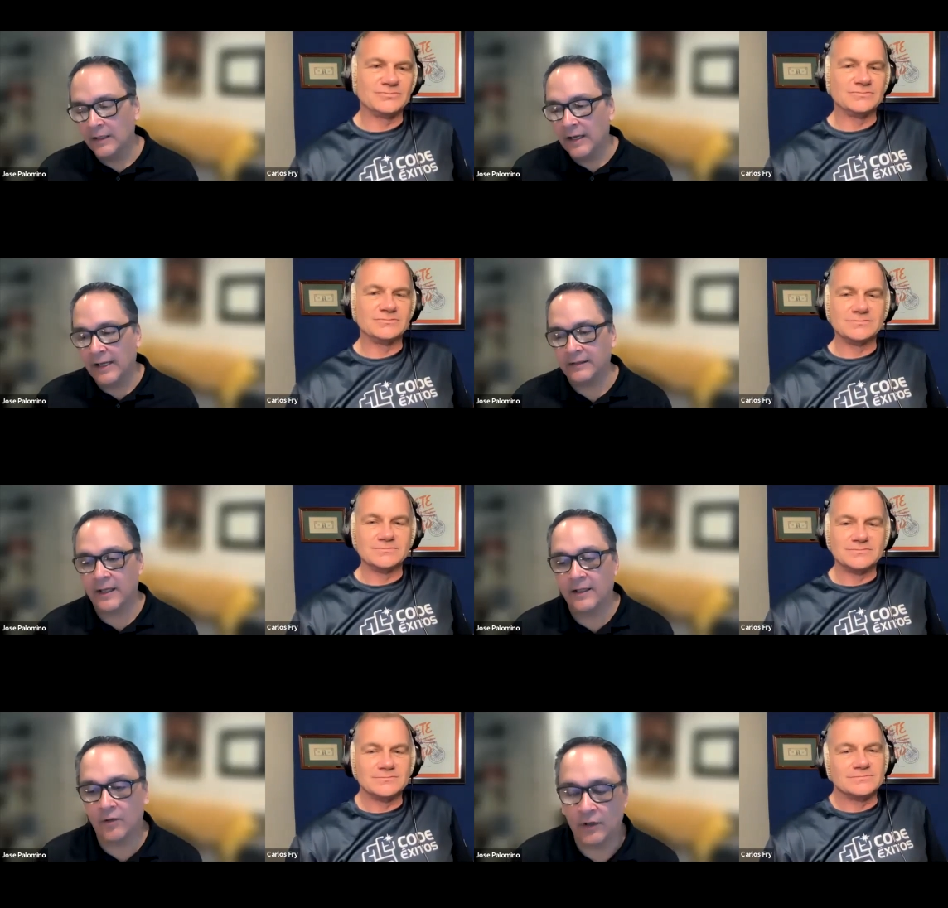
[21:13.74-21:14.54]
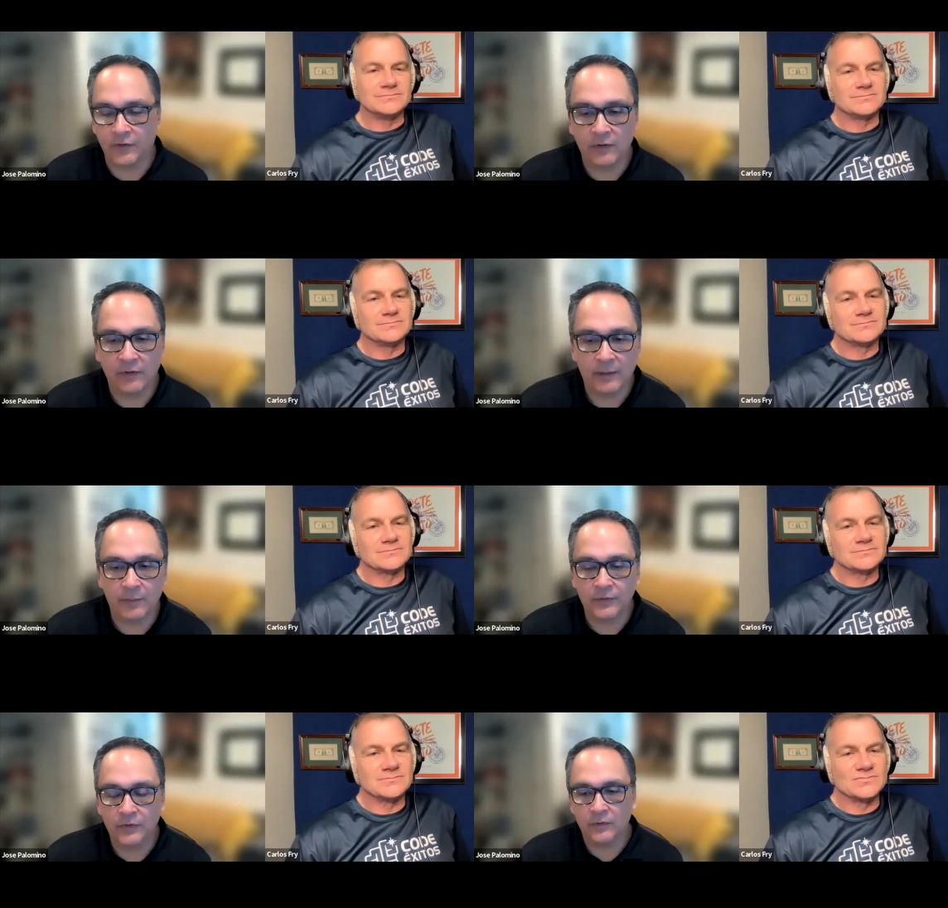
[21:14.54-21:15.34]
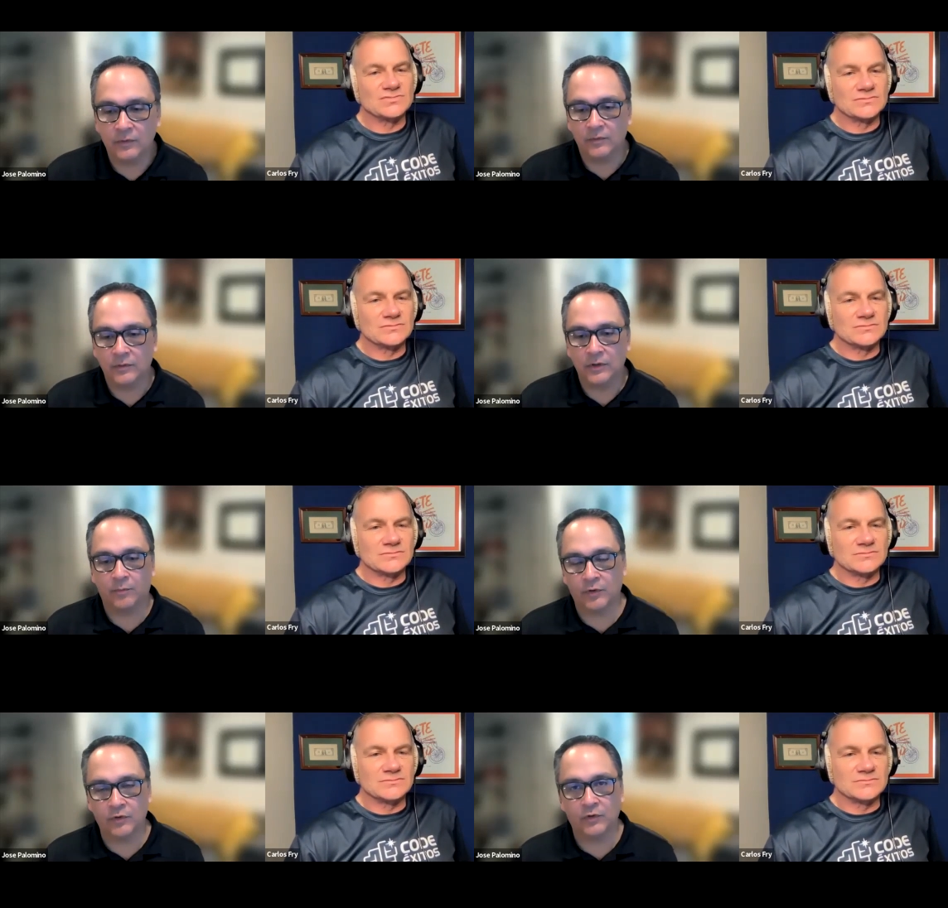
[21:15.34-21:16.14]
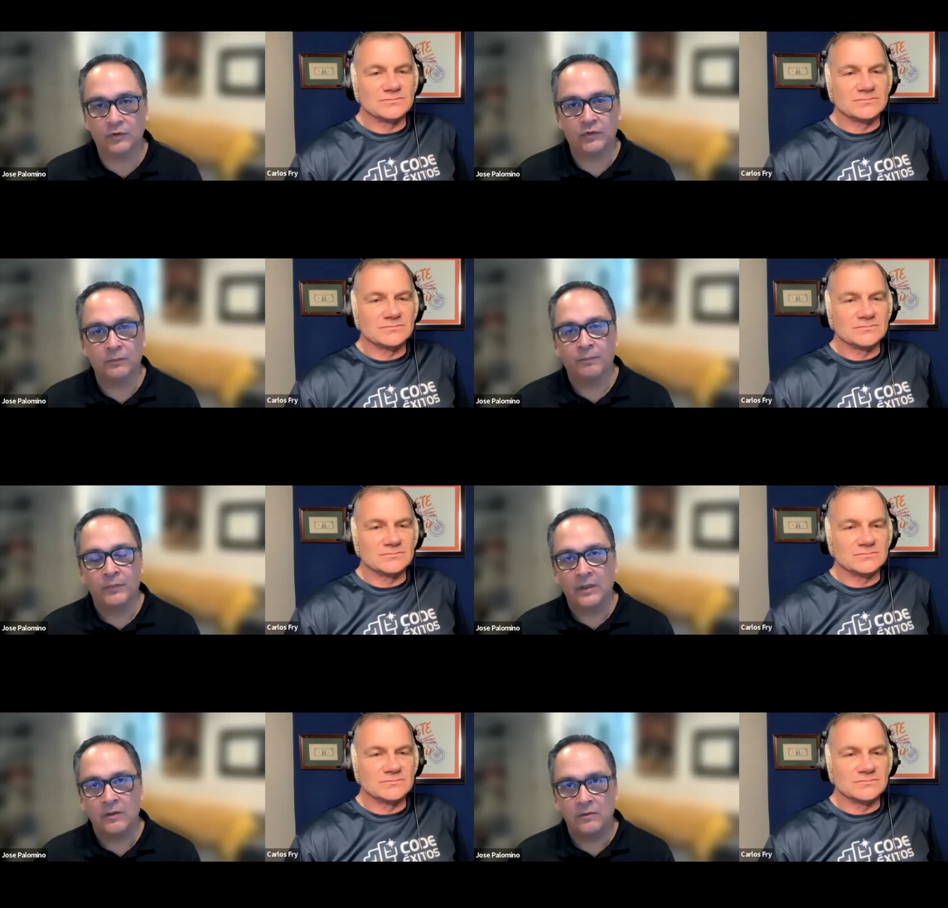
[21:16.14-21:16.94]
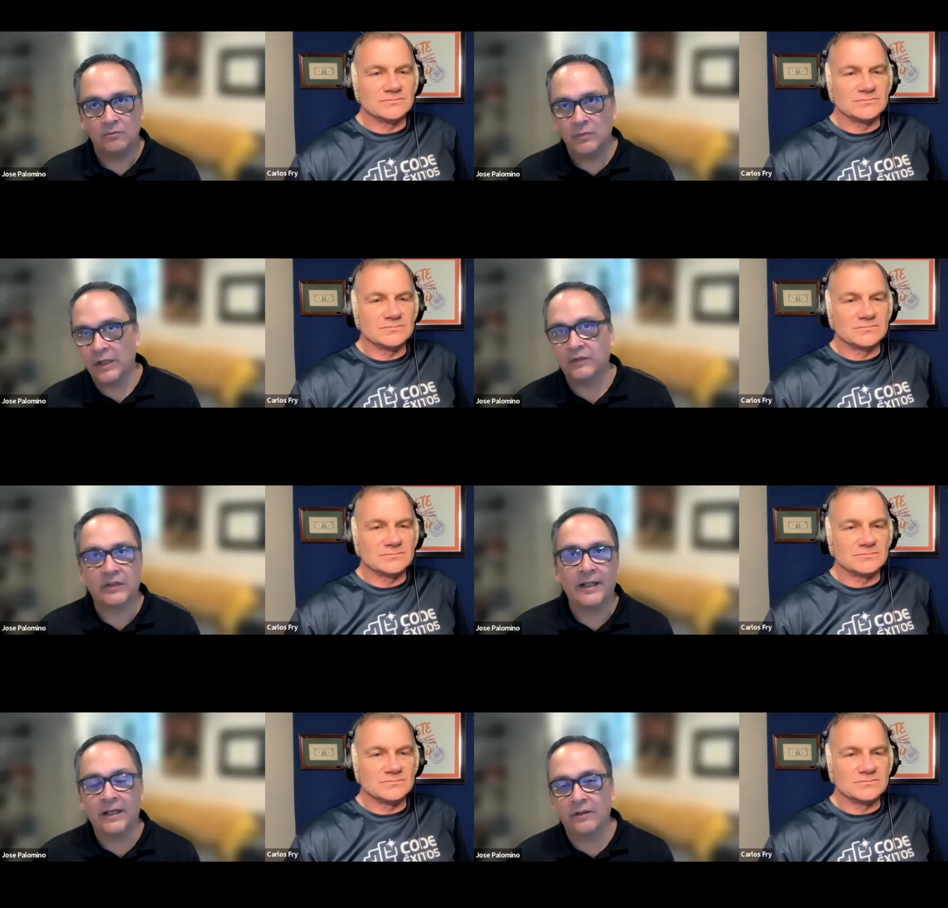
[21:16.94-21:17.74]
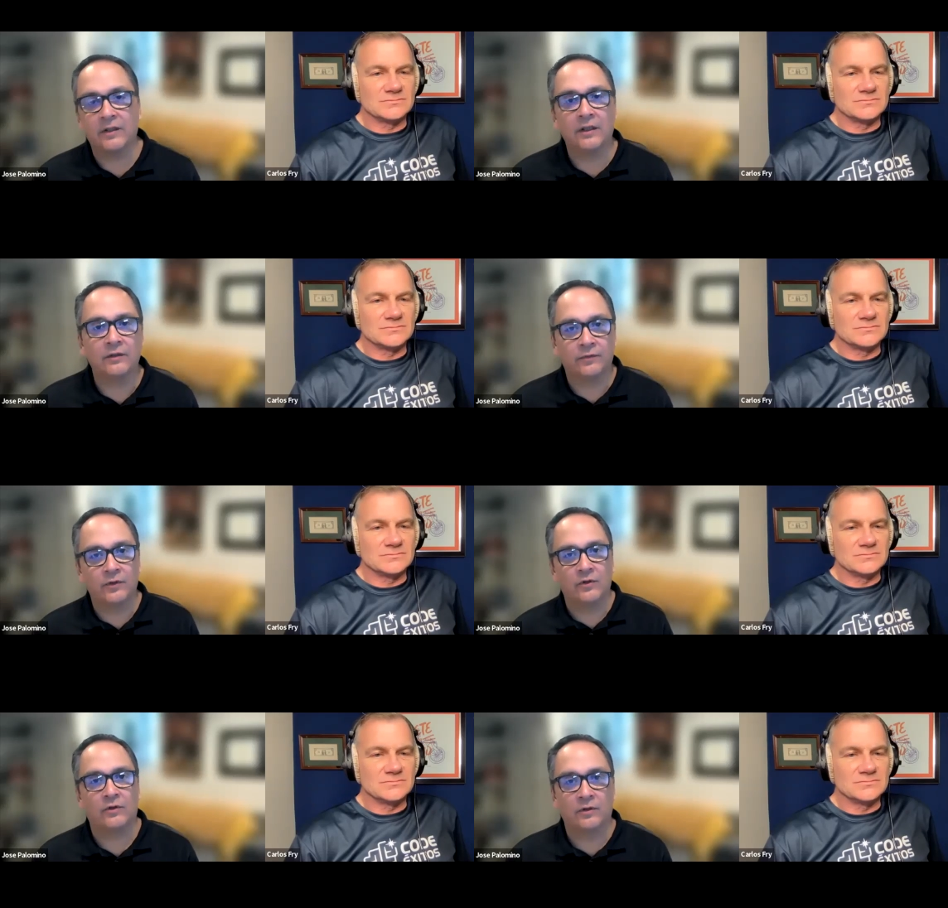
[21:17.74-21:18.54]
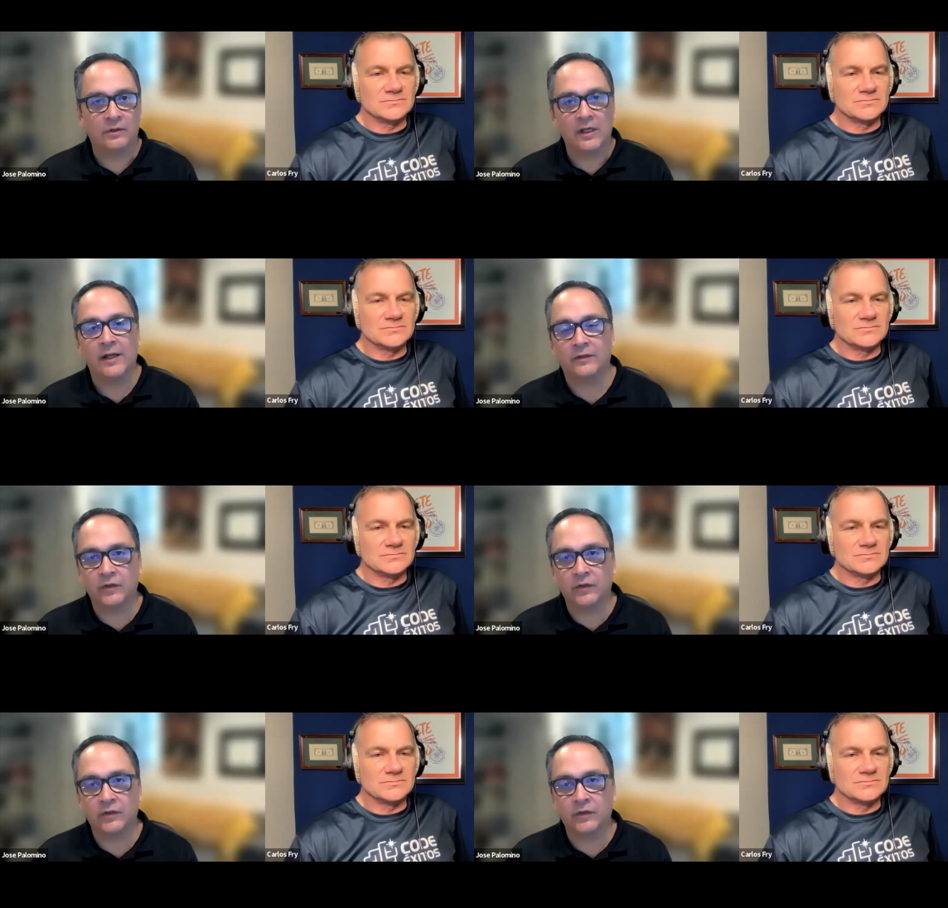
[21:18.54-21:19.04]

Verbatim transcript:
Speaker 1: at the end, also, you're able to, you know, produce exciting things for your clients.